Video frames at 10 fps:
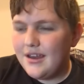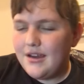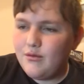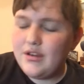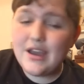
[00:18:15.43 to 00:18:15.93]

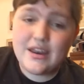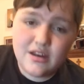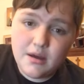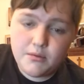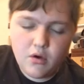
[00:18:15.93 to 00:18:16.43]
We
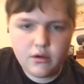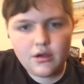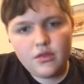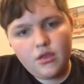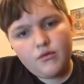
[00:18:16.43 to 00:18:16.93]
ended up going
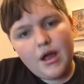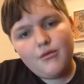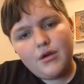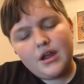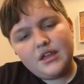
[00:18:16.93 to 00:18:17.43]
on the route
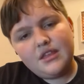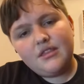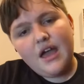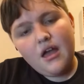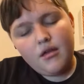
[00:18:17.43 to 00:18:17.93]
where I get
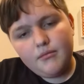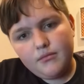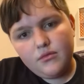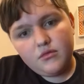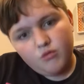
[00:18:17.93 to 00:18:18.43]
that
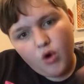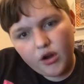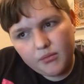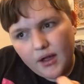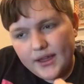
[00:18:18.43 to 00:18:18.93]
water
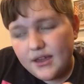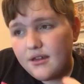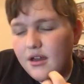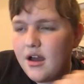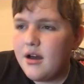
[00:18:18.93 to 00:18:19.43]
bike.
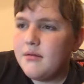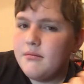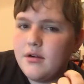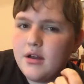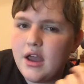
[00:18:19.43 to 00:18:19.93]

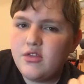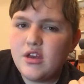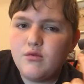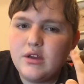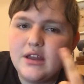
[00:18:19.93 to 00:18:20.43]
And
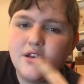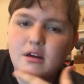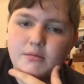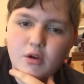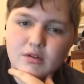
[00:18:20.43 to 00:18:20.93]
then we ended
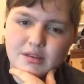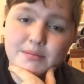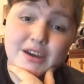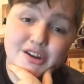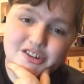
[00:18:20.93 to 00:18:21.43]
up going to
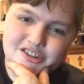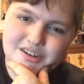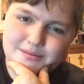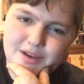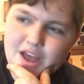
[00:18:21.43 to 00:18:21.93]
Pierre's
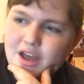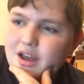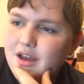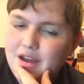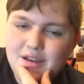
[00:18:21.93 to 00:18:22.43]
gym.
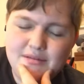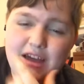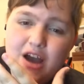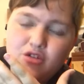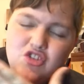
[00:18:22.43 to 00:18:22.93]

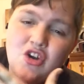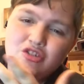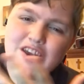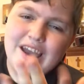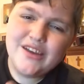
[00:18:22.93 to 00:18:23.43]
Now,
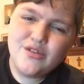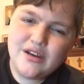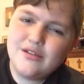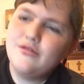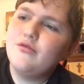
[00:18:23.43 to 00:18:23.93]
Shoji handled
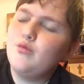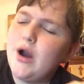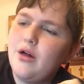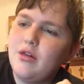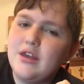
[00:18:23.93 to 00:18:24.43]
it
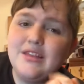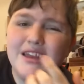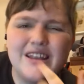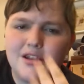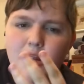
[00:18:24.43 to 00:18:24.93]
well. He
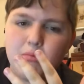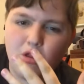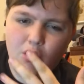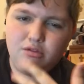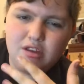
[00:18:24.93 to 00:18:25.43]
did come
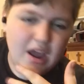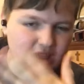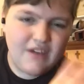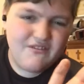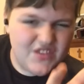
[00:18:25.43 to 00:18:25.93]
close to dying
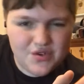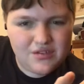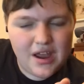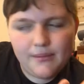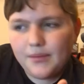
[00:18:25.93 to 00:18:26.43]
a few
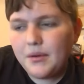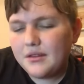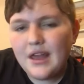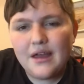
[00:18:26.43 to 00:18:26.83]
times, but